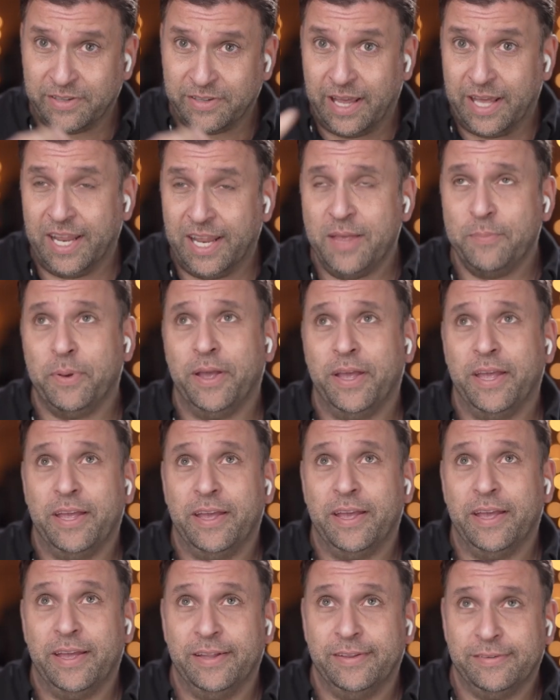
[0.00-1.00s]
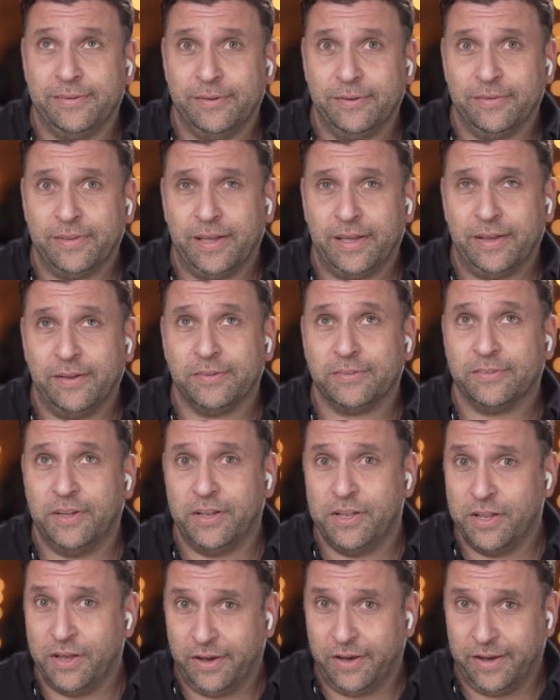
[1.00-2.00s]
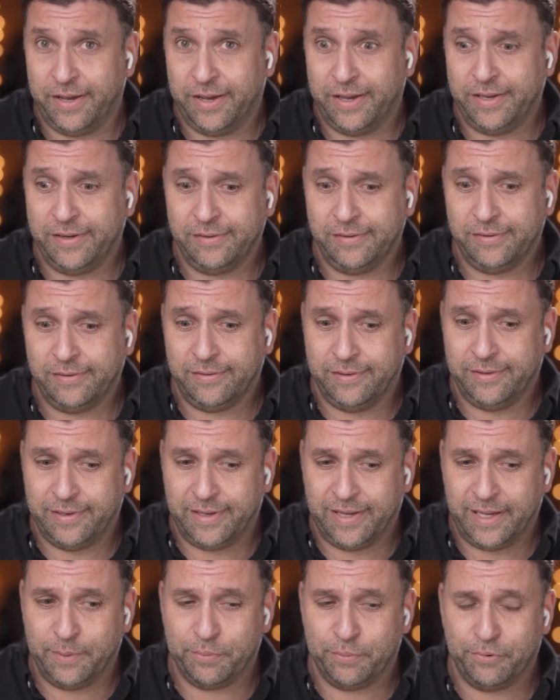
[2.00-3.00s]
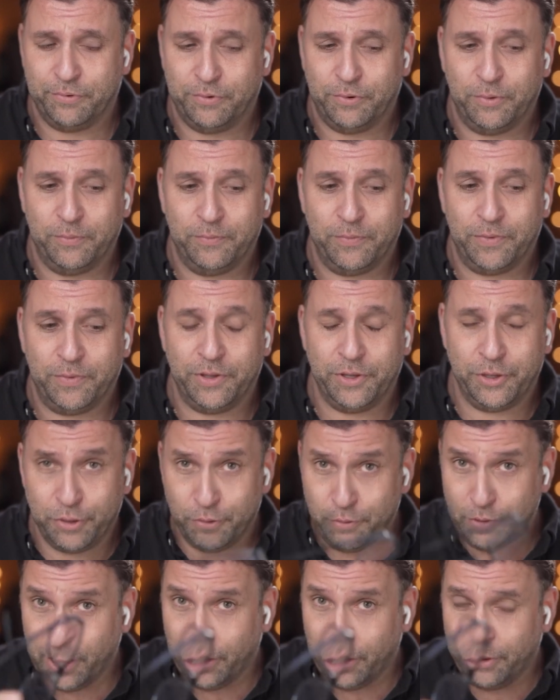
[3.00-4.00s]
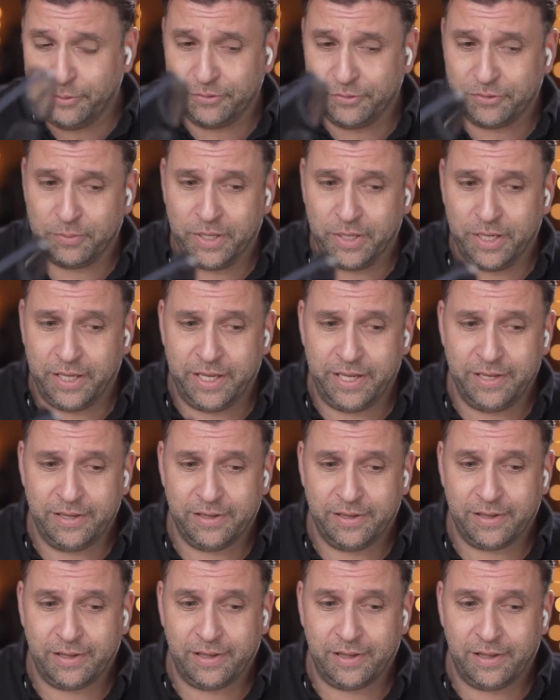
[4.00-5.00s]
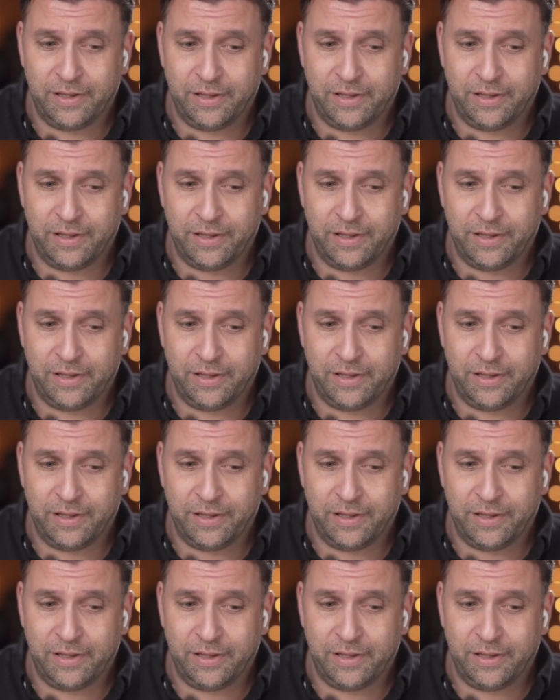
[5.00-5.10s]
went to NAB in 2009, in April, you loaned me